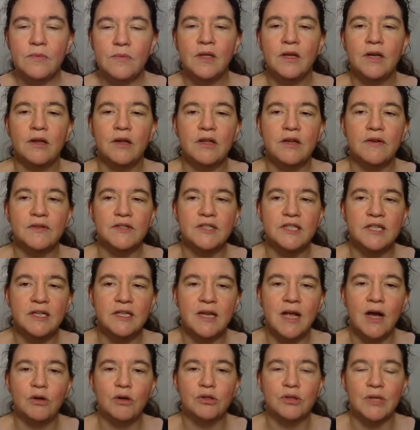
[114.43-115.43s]
Now you have seen
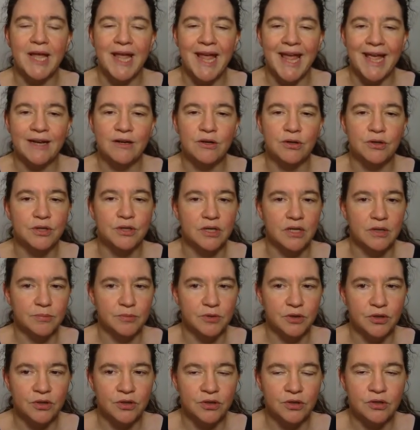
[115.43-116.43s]
how to add on an
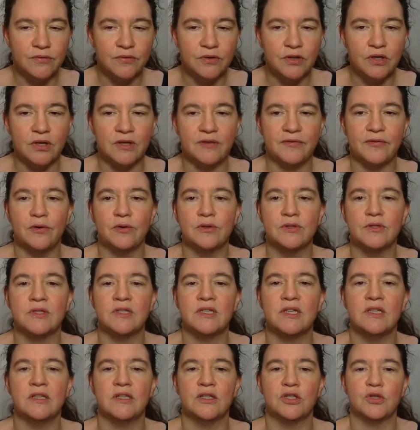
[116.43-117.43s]
elliptic curve, and you have also
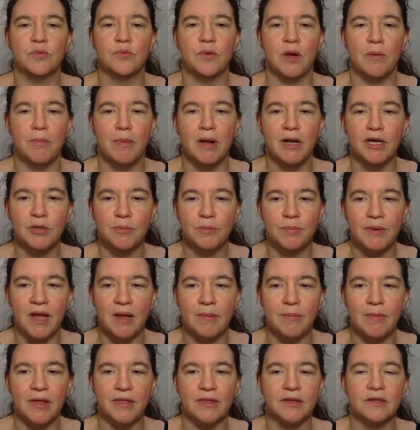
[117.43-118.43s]
seen the square multiply
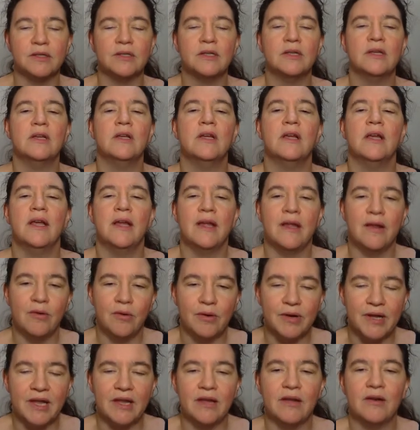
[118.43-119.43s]
method,
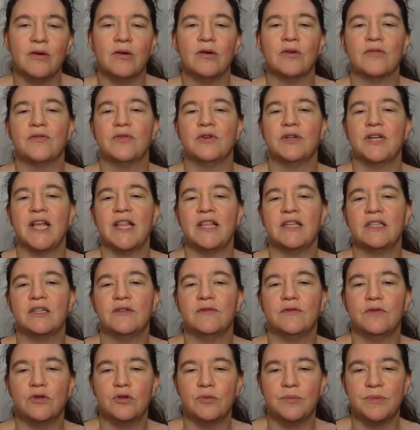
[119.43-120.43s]
okay, or for an
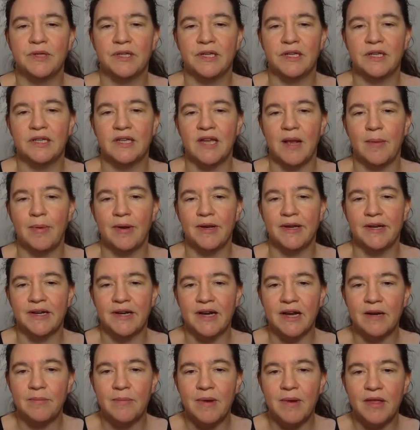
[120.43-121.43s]
additive group, the double and
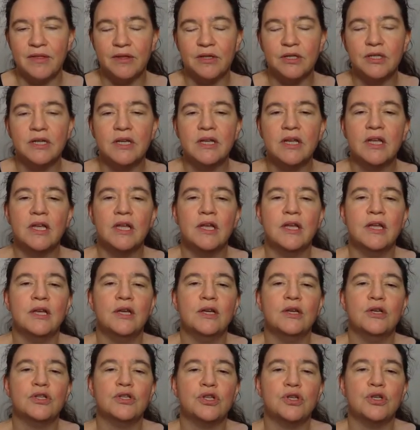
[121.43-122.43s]
add method.
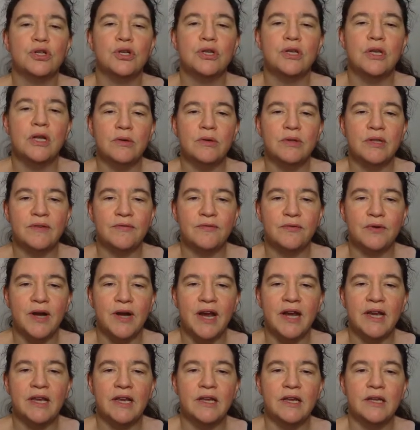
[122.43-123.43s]
So you that for
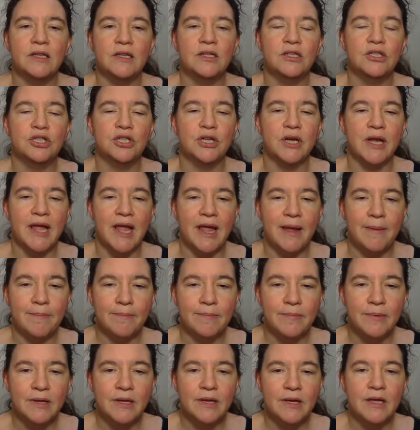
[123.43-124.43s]
any integer
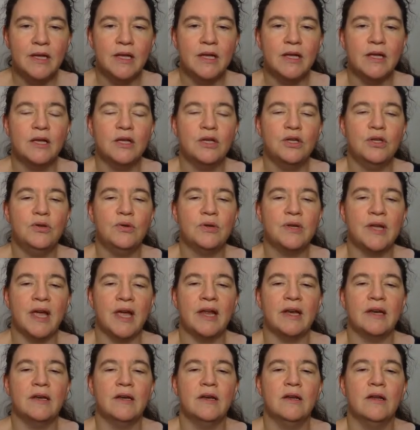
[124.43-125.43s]
m, you
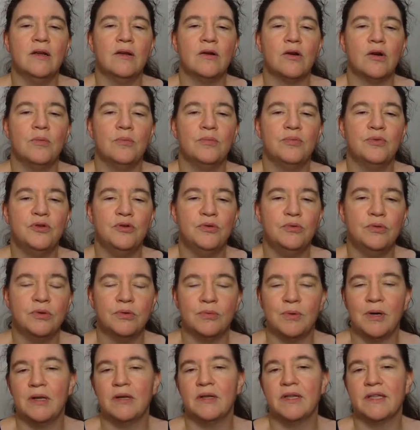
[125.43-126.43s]
can compute,
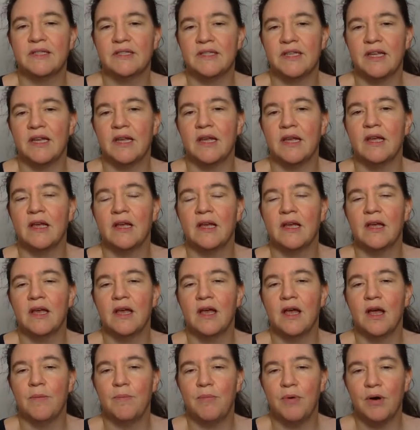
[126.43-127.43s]
well, let's say
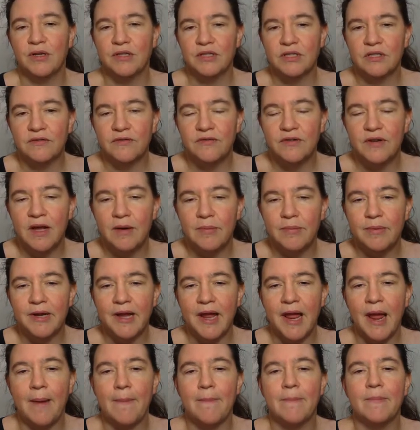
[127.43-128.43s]
a positive number
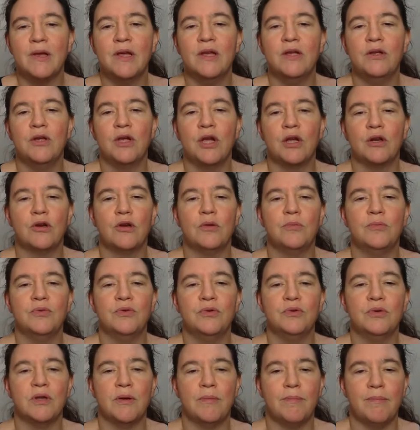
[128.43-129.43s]
m, you can
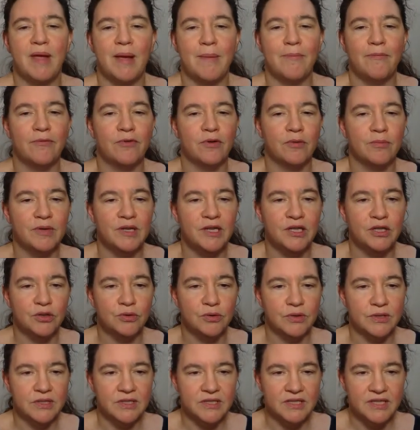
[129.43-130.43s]
compute a map from E to
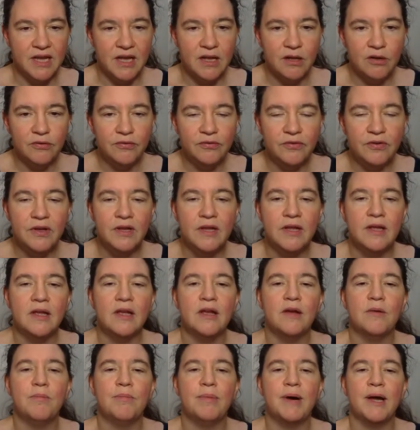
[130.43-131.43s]
itself
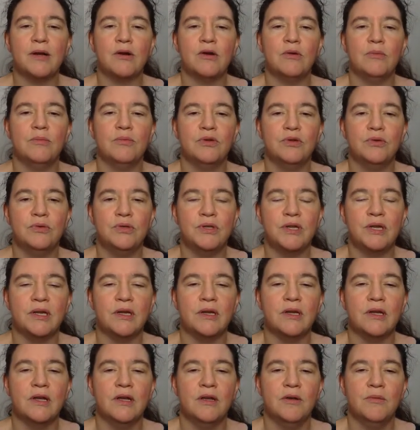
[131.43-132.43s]
by
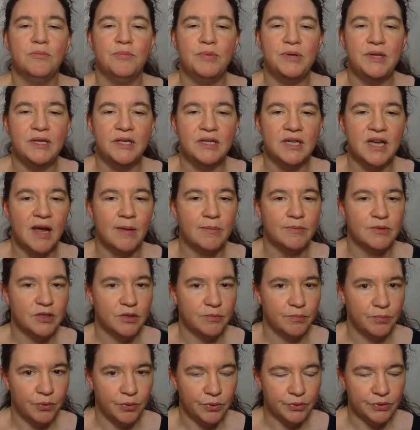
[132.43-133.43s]
computing p times a
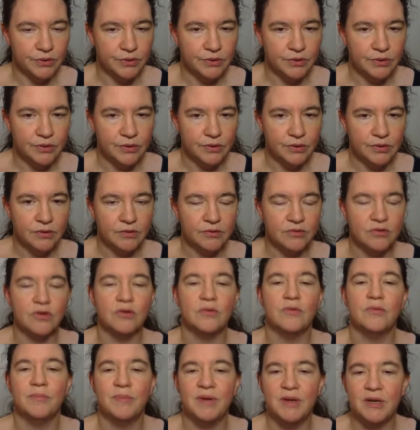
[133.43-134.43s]
point.
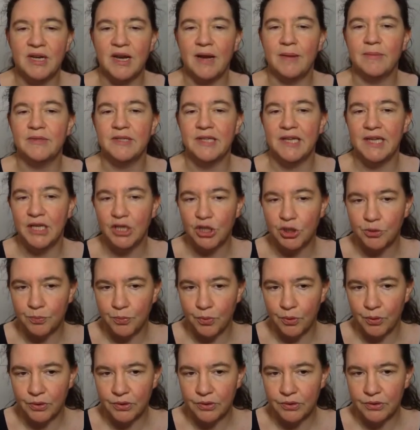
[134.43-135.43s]
So p times each
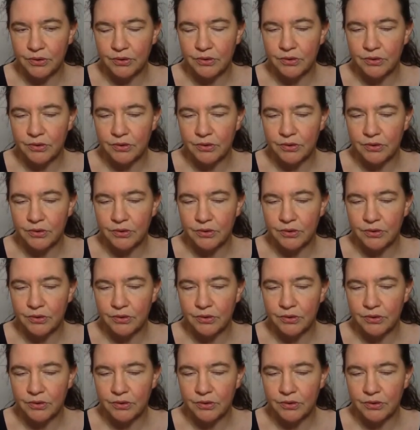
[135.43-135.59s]
point.